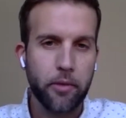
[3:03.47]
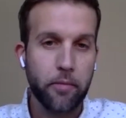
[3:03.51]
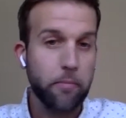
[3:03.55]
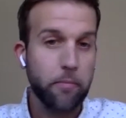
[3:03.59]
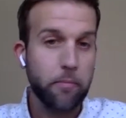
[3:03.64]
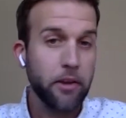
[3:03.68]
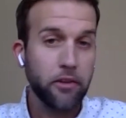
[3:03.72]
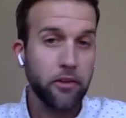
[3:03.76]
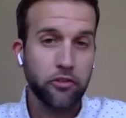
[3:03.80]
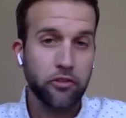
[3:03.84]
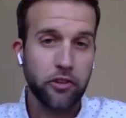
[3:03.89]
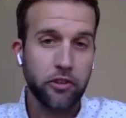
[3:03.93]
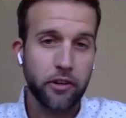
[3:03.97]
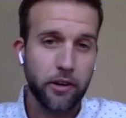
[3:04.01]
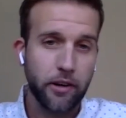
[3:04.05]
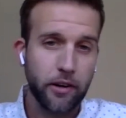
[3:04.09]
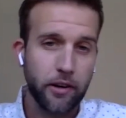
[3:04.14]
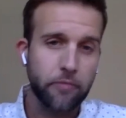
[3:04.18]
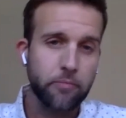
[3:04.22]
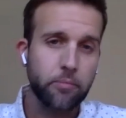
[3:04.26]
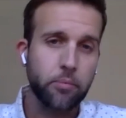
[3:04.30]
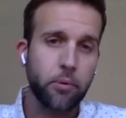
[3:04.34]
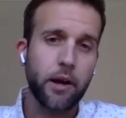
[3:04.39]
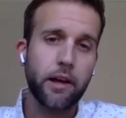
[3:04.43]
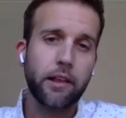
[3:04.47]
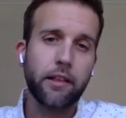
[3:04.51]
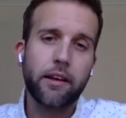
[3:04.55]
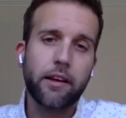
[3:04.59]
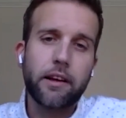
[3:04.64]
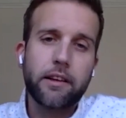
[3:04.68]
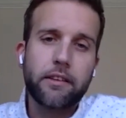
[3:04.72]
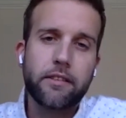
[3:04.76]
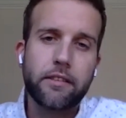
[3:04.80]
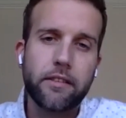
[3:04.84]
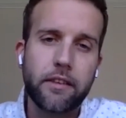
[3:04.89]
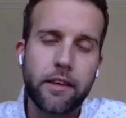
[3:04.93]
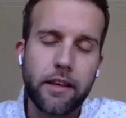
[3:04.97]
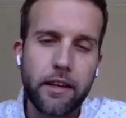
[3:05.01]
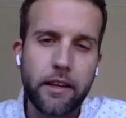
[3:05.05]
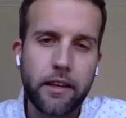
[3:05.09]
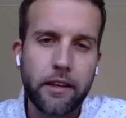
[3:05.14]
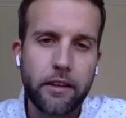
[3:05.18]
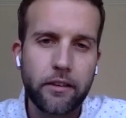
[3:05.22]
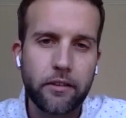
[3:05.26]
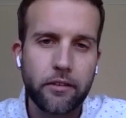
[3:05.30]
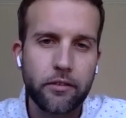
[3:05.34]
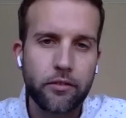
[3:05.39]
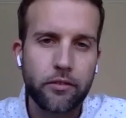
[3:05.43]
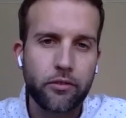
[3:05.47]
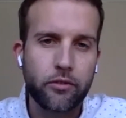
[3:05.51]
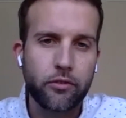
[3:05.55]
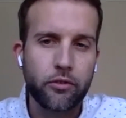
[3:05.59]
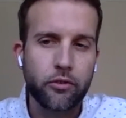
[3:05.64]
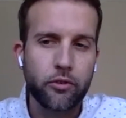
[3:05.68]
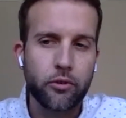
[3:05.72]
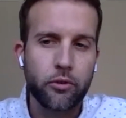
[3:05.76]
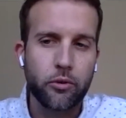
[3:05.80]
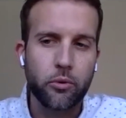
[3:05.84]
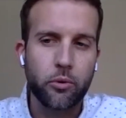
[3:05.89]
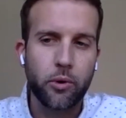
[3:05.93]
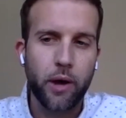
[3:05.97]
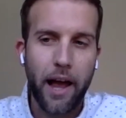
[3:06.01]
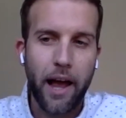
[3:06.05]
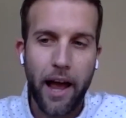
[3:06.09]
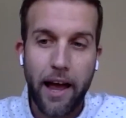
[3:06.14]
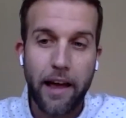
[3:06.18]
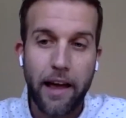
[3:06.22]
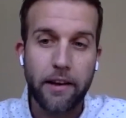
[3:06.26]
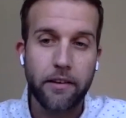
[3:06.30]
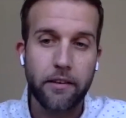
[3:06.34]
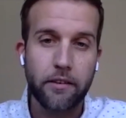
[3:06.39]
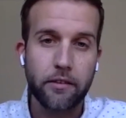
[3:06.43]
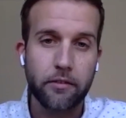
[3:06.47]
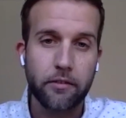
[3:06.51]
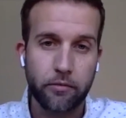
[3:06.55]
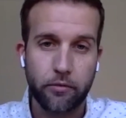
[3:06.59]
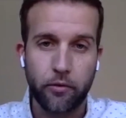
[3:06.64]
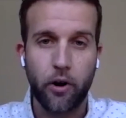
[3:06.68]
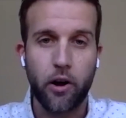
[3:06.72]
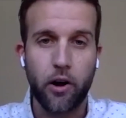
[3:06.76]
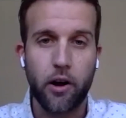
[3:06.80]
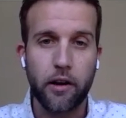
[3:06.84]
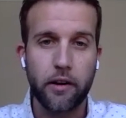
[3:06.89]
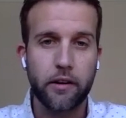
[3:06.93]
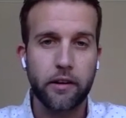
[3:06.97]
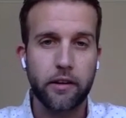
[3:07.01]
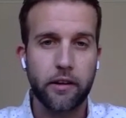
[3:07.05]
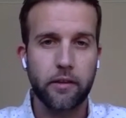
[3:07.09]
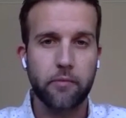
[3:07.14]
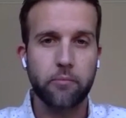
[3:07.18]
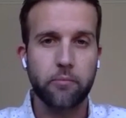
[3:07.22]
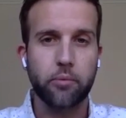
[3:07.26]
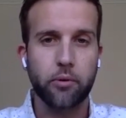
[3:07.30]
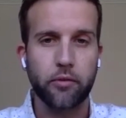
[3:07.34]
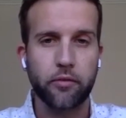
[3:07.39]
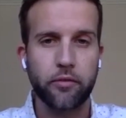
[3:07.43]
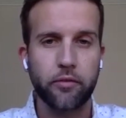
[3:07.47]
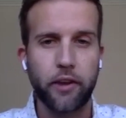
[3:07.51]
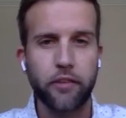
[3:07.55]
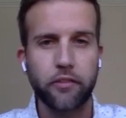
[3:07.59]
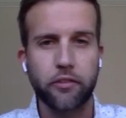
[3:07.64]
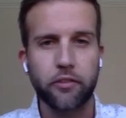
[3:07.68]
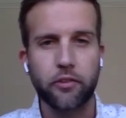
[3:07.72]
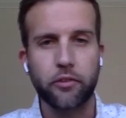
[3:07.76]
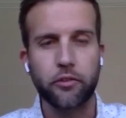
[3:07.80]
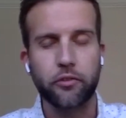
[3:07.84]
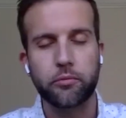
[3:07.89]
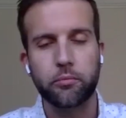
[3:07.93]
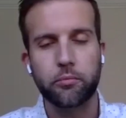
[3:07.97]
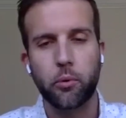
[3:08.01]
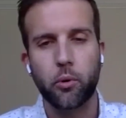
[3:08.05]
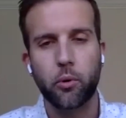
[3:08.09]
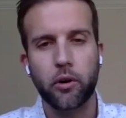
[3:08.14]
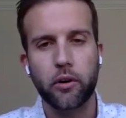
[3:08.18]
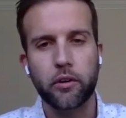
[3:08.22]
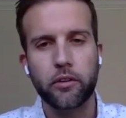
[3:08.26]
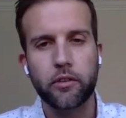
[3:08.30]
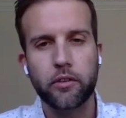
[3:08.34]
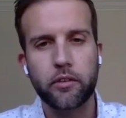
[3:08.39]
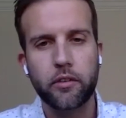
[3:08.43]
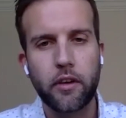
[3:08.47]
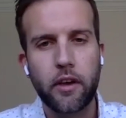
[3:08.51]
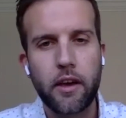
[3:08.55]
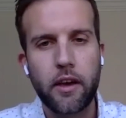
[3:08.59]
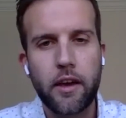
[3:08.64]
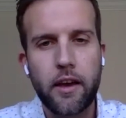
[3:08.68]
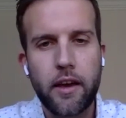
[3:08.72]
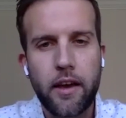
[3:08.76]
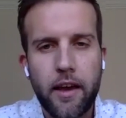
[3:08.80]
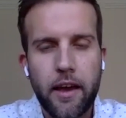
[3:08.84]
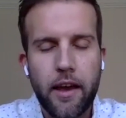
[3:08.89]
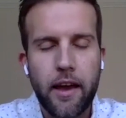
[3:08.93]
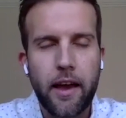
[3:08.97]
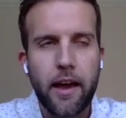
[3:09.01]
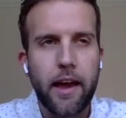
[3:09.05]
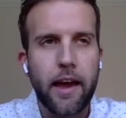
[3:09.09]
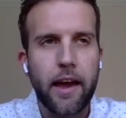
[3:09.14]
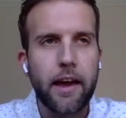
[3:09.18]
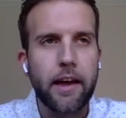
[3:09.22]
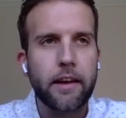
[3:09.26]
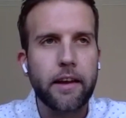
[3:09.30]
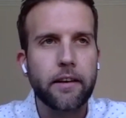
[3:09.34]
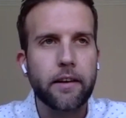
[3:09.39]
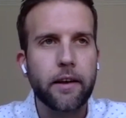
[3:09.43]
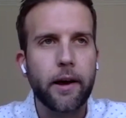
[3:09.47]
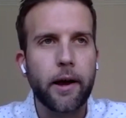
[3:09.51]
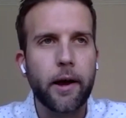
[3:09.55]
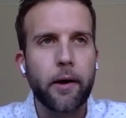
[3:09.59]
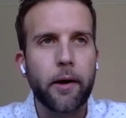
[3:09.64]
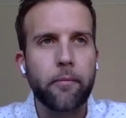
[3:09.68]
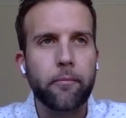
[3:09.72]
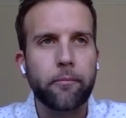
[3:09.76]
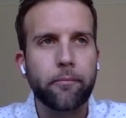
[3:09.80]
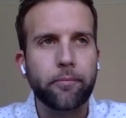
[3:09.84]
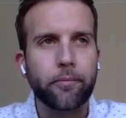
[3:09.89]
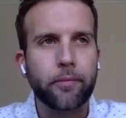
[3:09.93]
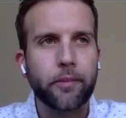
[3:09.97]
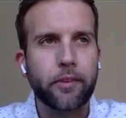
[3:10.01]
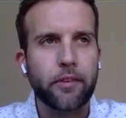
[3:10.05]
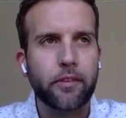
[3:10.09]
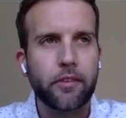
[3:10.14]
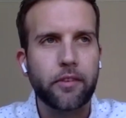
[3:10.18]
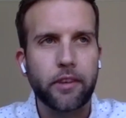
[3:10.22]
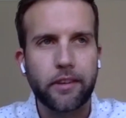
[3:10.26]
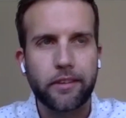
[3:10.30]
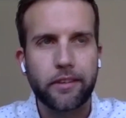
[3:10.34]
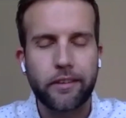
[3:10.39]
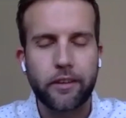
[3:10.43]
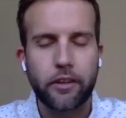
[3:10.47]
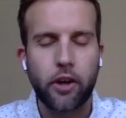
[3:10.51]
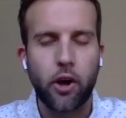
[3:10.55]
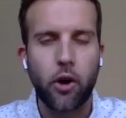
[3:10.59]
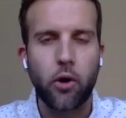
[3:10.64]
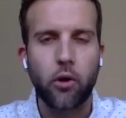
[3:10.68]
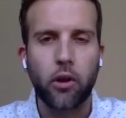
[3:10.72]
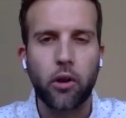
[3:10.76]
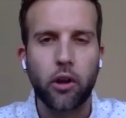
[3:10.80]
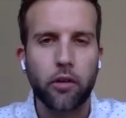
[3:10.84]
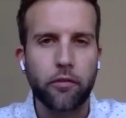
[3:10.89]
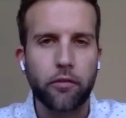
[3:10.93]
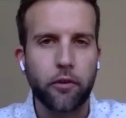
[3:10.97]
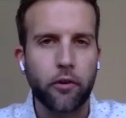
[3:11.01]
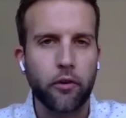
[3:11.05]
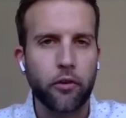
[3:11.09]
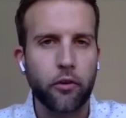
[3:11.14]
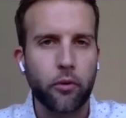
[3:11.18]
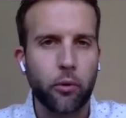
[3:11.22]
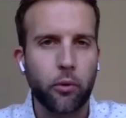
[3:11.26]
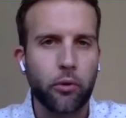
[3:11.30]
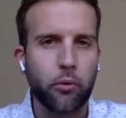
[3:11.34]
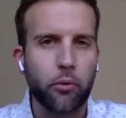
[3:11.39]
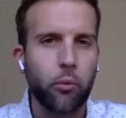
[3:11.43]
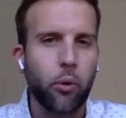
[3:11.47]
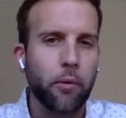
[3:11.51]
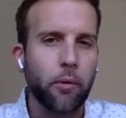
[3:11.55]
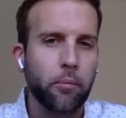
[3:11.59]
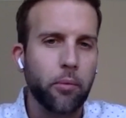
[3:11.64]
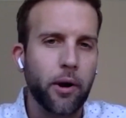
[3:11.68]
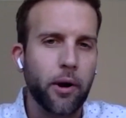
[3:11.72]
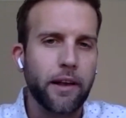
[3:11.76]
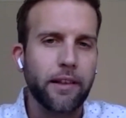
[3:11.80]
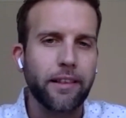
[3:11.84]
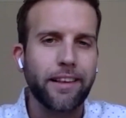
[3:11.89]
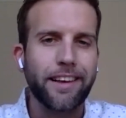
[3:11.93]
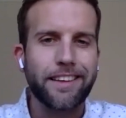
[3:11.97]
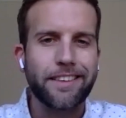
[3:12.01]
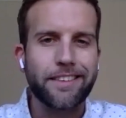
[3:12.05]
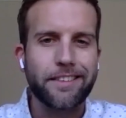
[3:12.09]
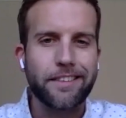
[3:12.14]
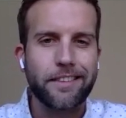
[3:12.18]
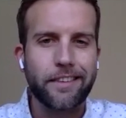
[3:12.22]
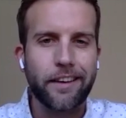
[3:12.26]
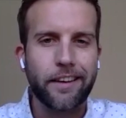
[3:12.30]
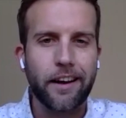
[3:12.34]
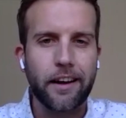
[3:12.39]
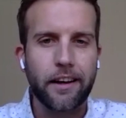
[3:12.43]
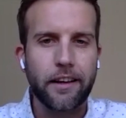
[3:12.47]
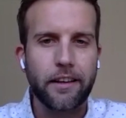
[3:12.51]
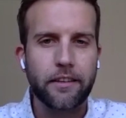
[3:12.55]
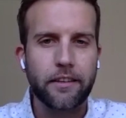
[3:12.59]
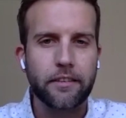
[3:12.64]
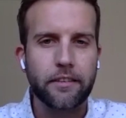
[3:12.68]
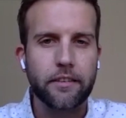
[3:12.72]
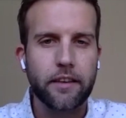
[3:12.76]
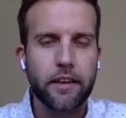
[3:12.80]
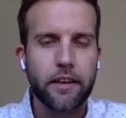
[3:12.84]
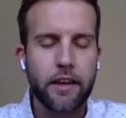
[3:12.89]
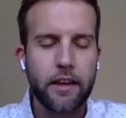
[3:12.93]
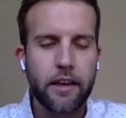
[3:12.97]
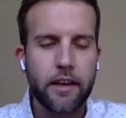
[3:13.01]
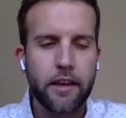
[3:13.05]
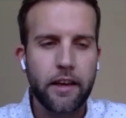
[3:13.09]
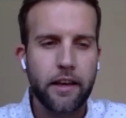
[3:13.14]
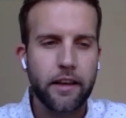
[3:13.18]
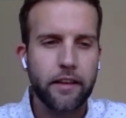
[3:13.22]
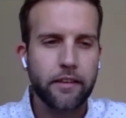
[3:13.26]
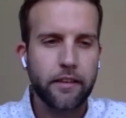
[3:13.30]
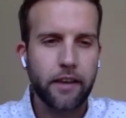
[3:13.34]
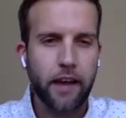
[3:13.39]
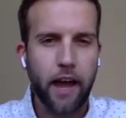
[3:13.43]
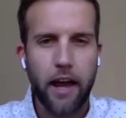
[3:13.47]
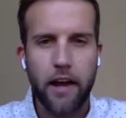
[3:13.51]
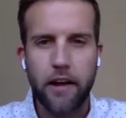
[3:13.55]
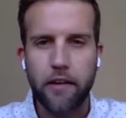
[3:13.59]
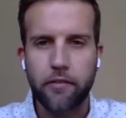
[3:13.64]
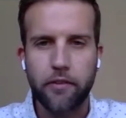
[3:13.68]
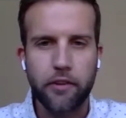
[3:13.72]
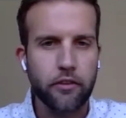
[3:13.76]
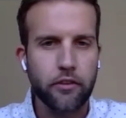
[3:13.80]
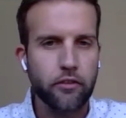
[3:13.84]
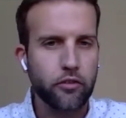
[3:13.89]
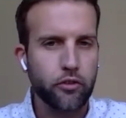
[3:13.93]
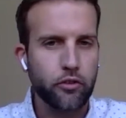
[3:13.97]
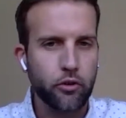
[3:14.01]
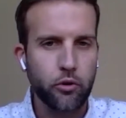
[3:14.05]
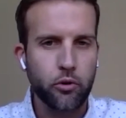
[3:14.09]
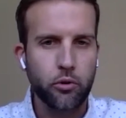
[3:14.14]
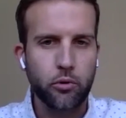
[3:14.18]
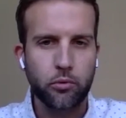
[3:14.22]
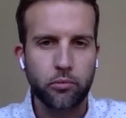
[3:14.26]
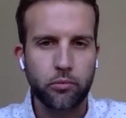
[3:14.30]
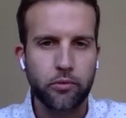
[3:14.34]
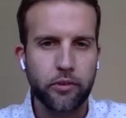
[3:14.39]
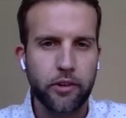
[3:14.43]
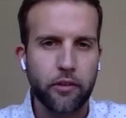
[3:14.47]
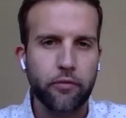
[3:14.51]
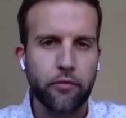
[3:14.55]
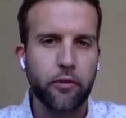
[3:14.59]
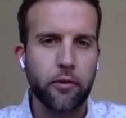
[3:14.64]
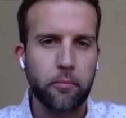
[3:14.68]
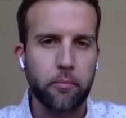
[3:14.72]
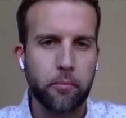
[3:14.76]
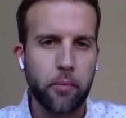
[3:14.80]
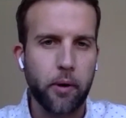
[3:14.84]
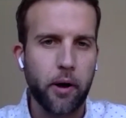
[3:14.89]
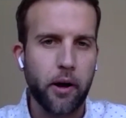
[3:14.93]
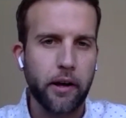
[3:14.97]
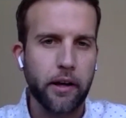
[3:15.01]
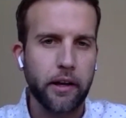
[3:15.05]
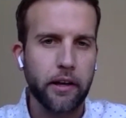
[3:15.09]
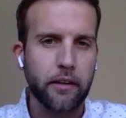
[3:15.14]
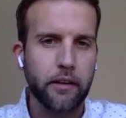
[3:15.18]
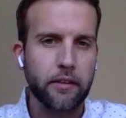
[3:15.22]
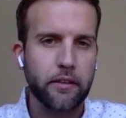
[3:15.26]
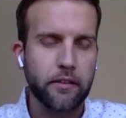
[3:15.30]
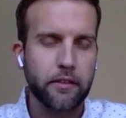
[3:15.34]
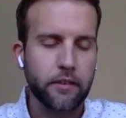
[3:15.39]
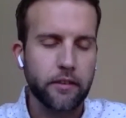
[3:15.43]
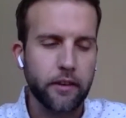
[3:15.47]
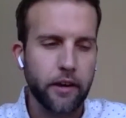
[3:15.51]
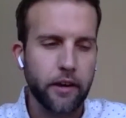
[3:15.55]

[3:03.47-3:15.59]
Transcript: The mission of Bright Lights is to end fraud in professional sports. And to go a little further with what Bright Lights does, it's kind of in two different buckets.